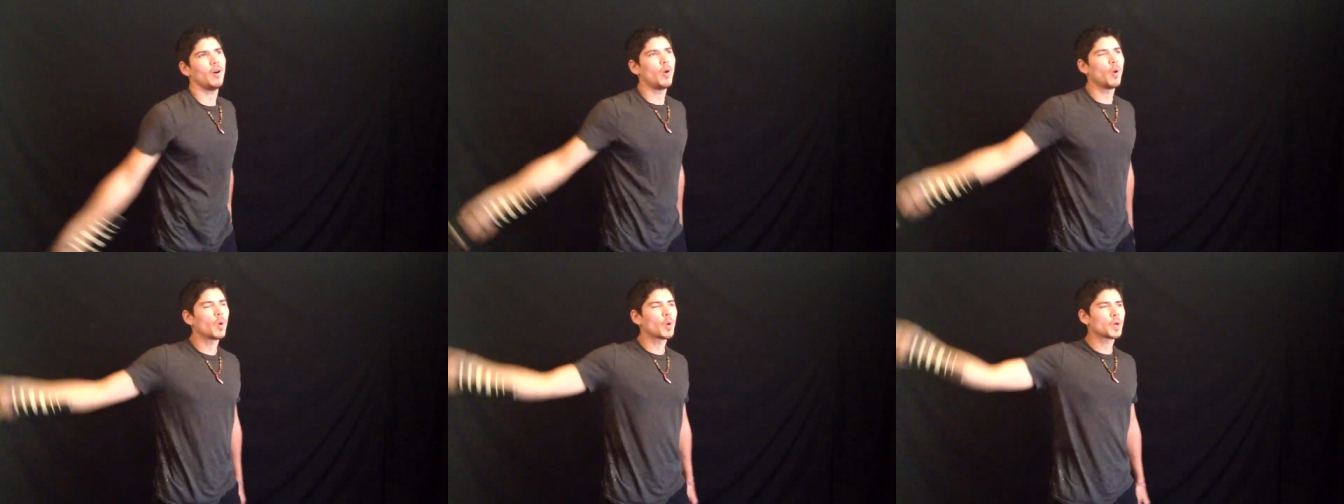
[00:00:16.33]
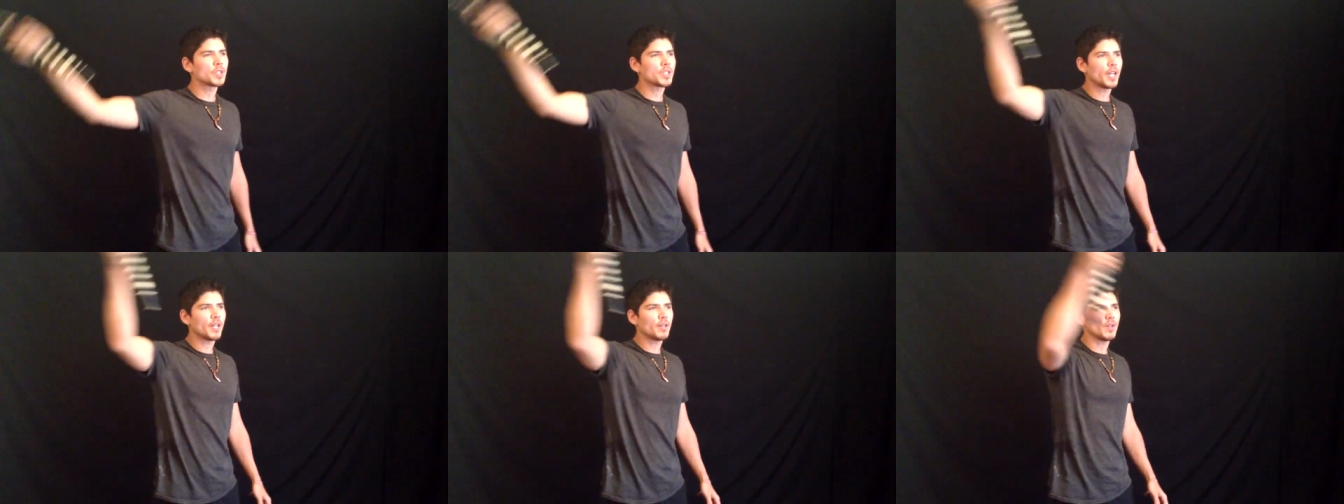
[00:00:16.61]
a
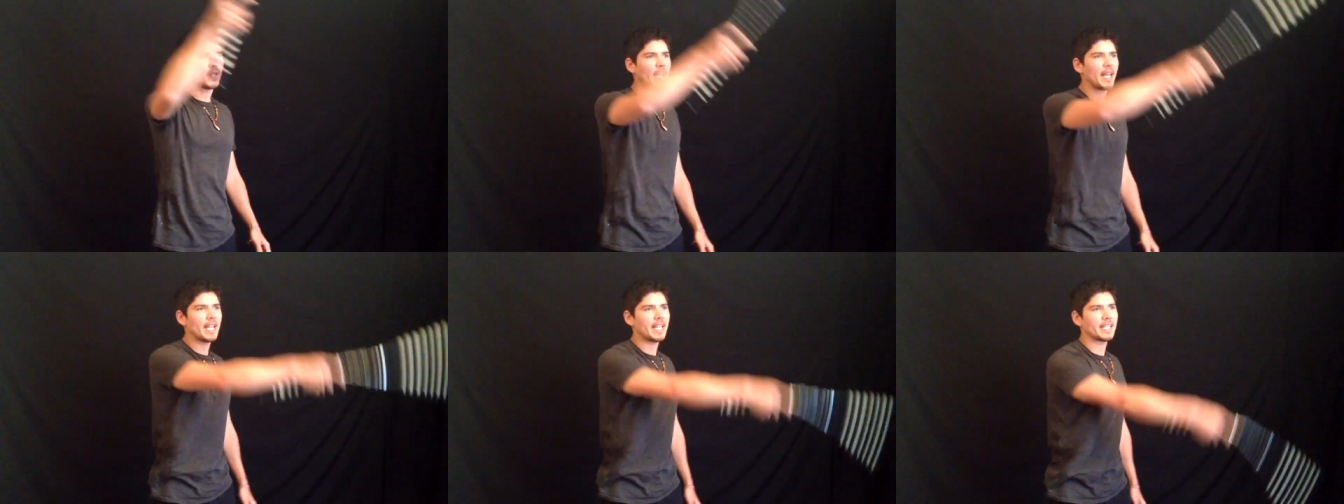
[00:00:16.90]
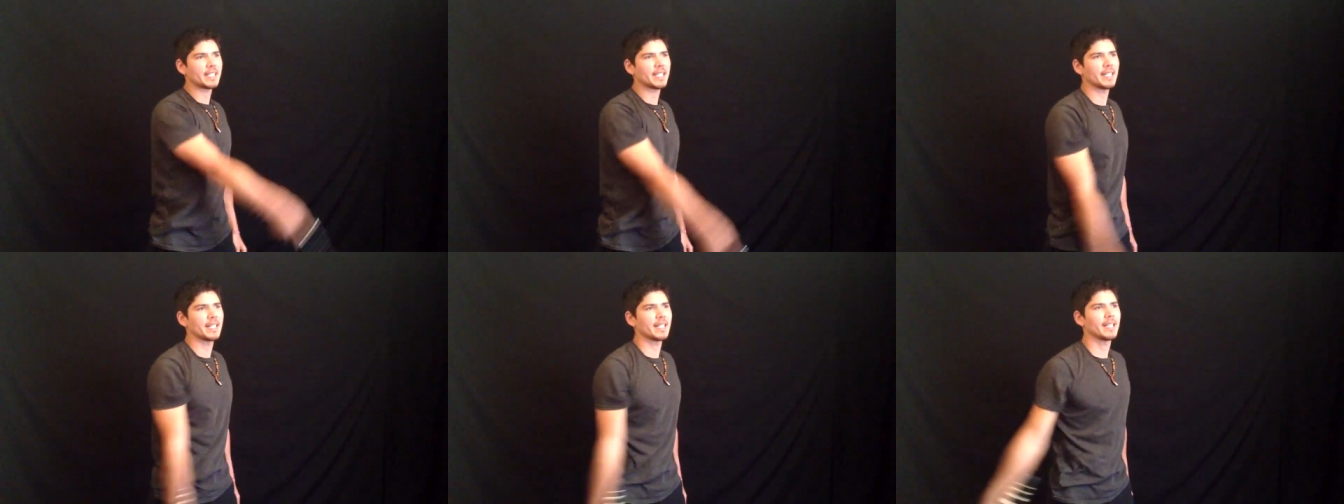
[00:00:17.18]
horizontal
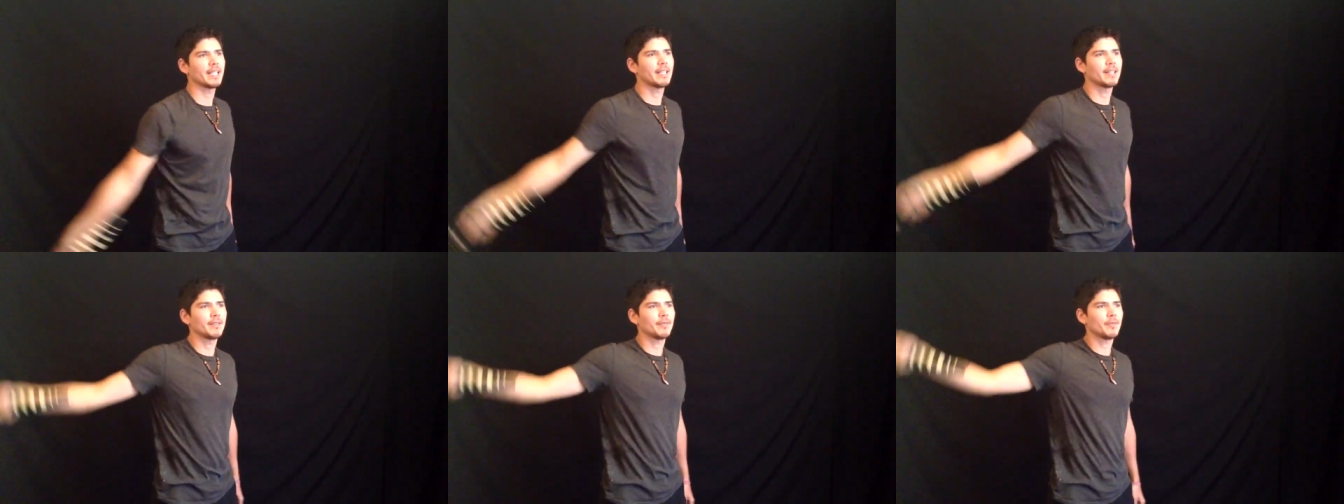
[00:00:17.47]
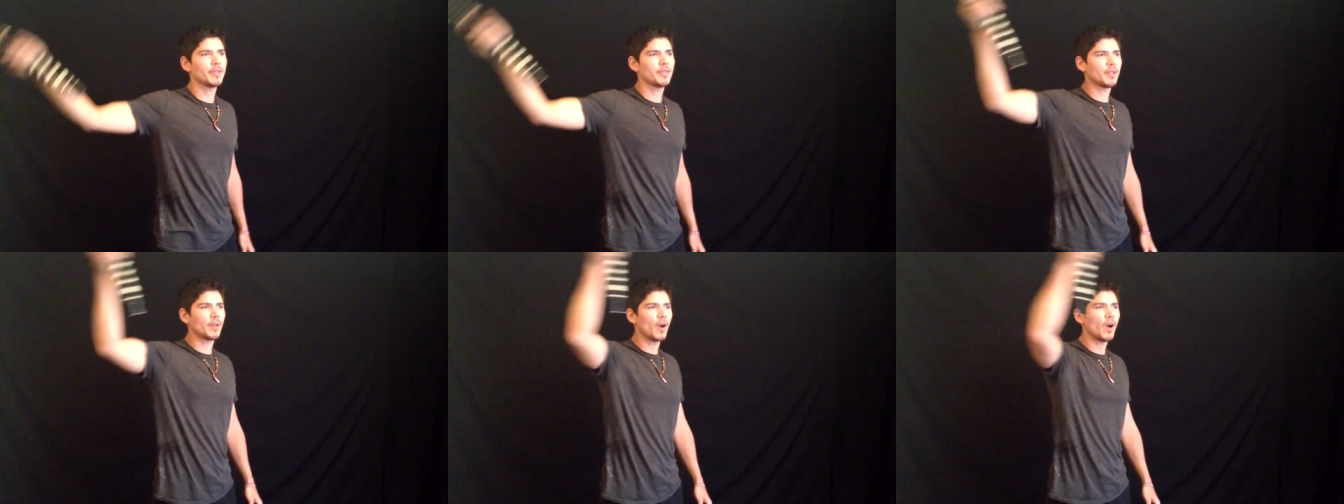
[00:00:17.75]
eight
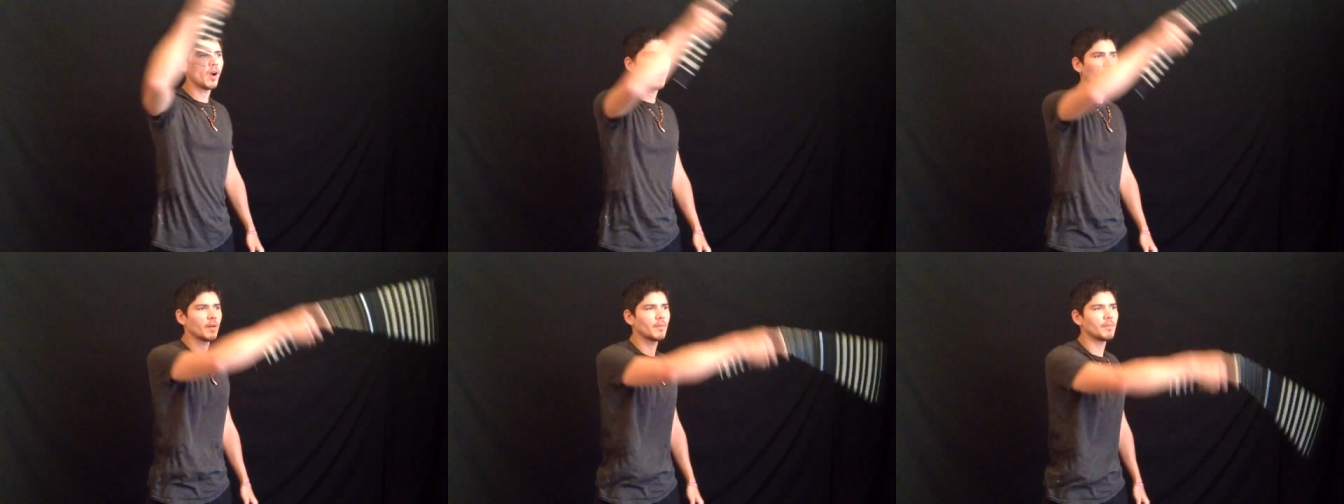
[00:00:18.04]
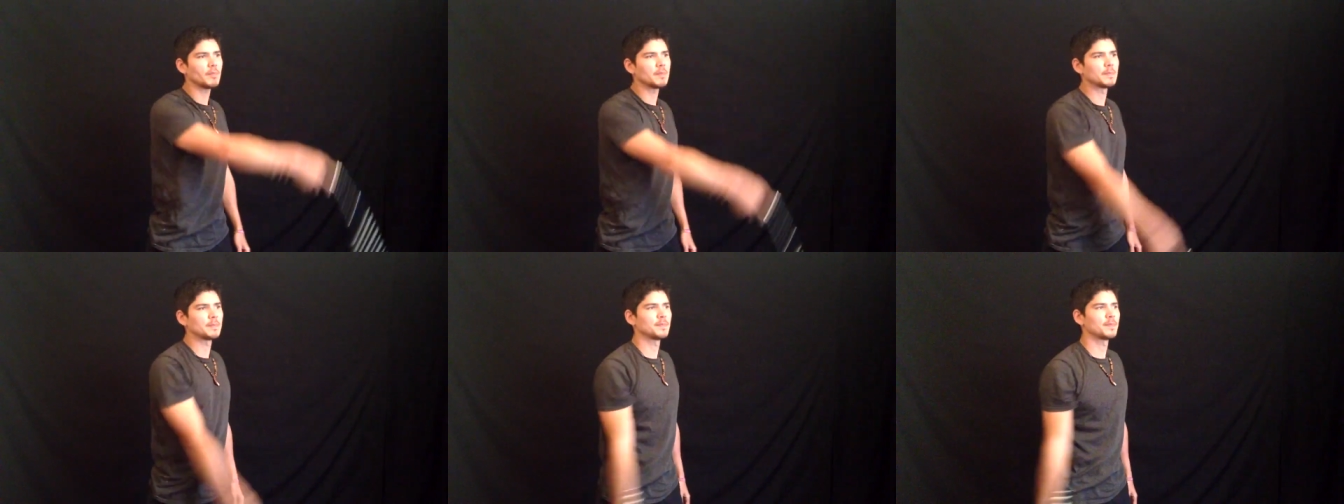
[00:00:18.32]
with your
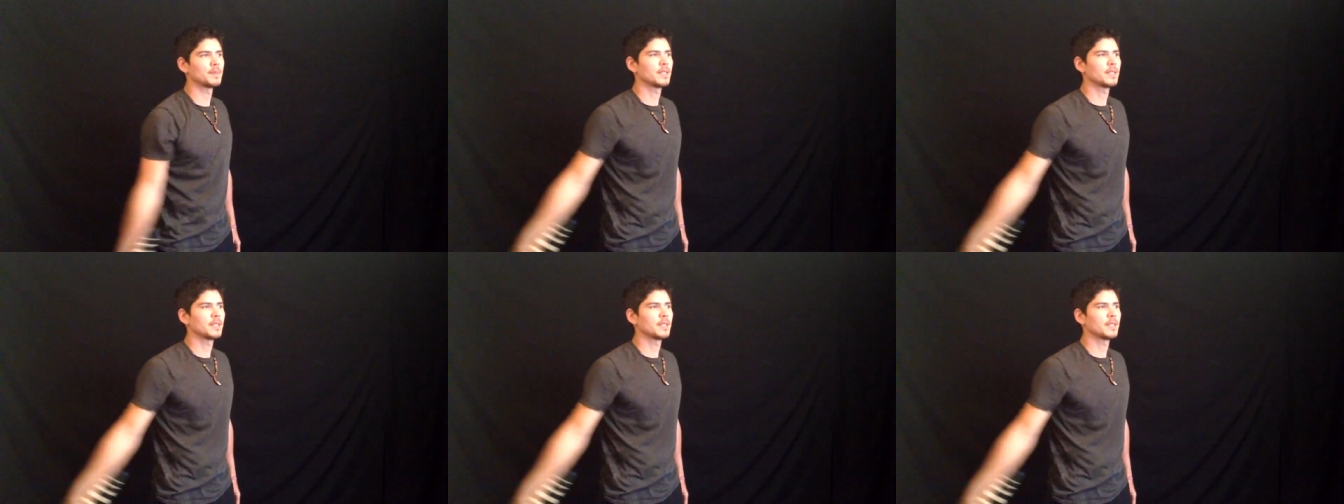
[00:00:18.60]
arm.